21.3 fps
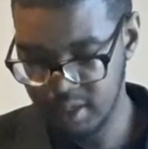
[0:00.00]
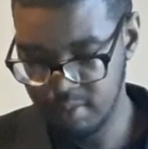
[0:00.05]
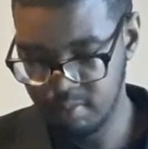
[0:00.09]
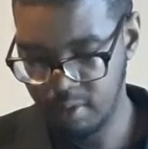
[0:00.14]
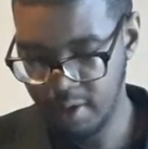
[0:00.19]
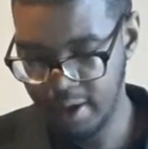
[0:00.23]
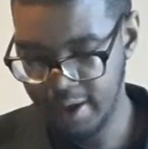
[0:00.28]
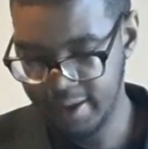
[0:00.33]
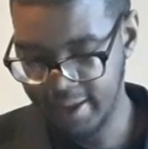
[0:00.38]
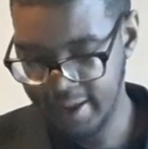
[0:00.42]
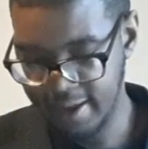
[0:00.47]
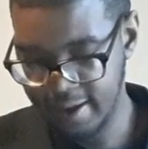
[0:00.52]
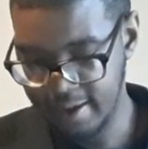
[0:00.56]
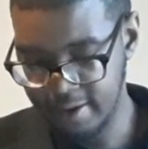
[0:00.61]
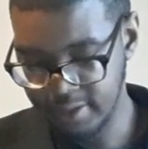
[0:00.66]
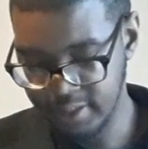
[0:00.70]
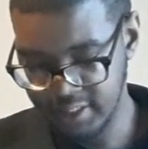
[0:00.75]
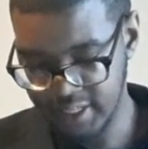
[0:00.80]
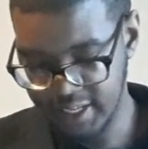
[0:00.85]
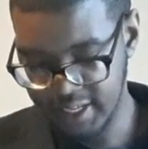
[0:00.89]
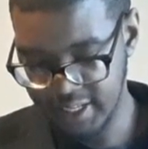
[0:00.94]
to break
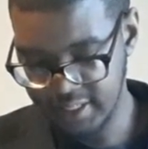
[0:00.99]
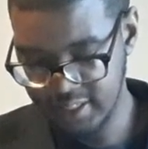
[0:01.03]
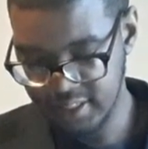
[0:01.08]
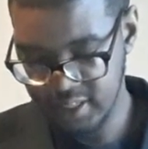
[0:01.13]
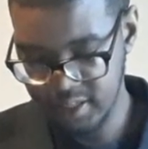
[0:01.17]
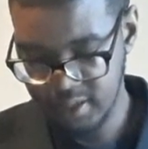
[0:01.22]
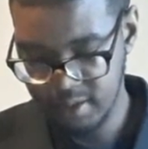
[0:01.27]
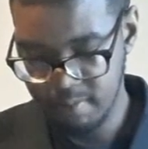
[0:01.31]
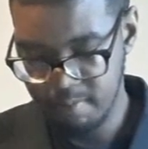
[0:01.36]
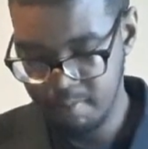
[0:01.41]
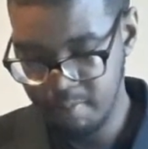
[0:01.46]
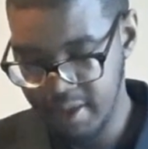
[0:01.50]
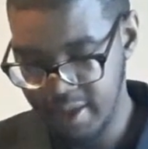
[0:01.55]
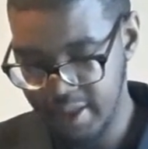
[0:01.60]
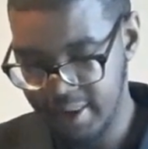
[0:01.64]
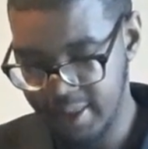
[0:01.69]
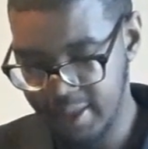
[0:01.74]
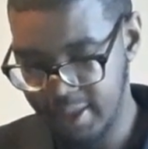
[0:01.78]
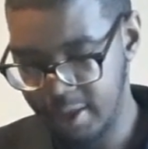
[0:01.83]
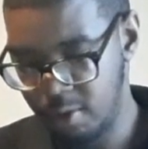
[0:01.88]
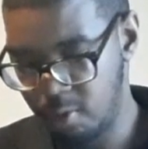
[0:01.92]
out, she ends up
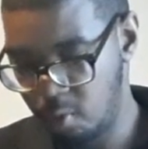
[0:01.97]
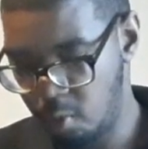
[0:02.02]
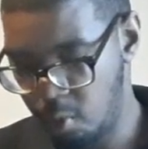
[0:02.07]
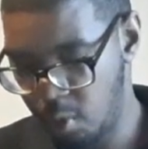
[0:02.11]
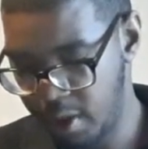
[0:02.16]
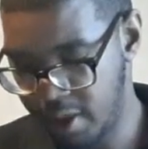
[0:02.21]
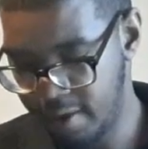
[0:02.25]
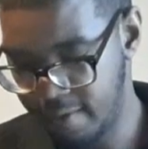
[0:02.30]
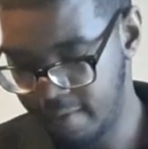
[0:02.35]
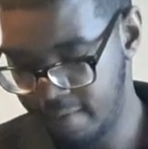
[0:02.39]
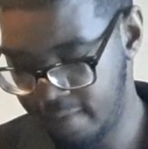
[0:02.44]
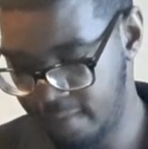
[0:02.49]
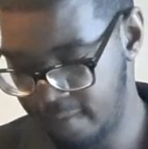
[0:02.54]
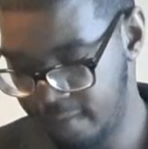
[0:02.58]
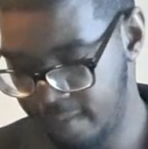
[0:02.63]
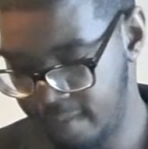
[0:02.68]
meeting with